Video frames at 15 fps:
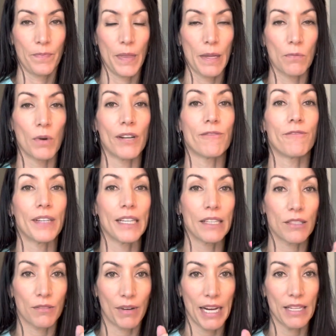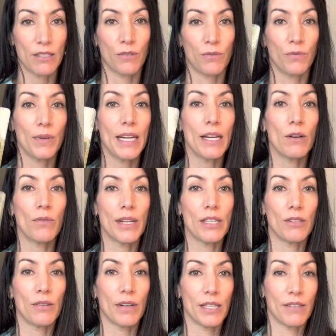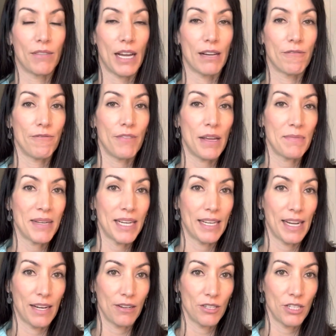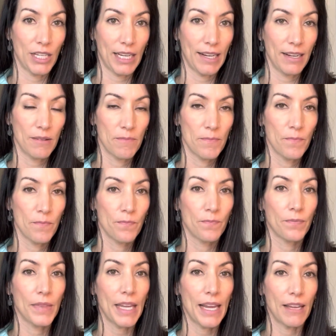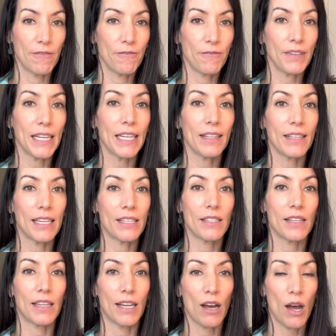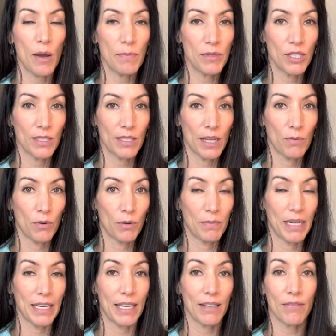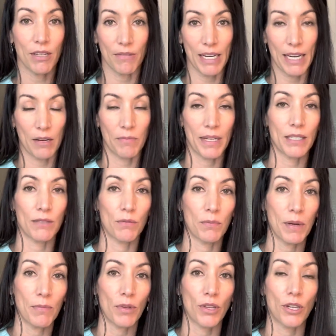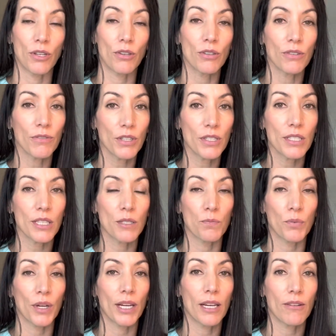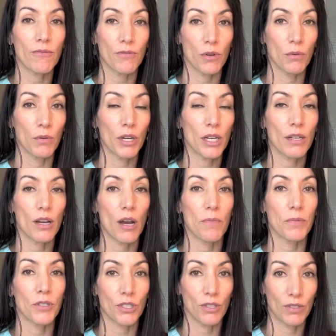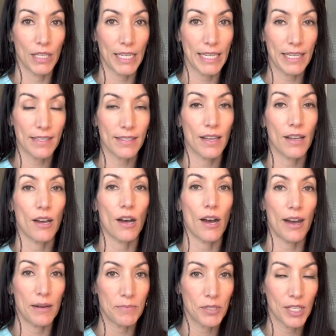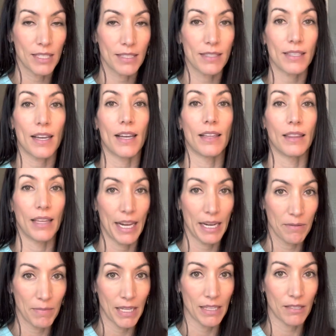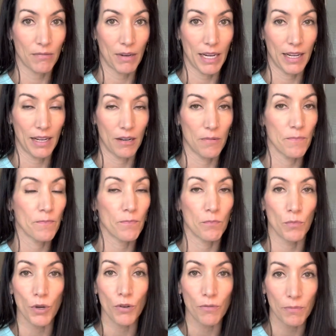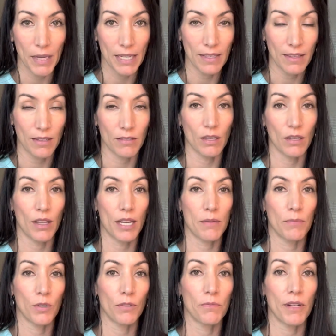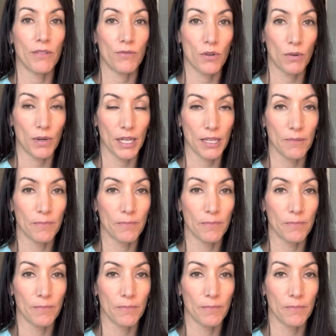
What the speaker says: What feels right. So if we go into our divine feminine energy and feel into the options that we're being given right now, because remember, the universe is bringing forward opportunities, options, alignments right now, movement. There's a lot of movement forward.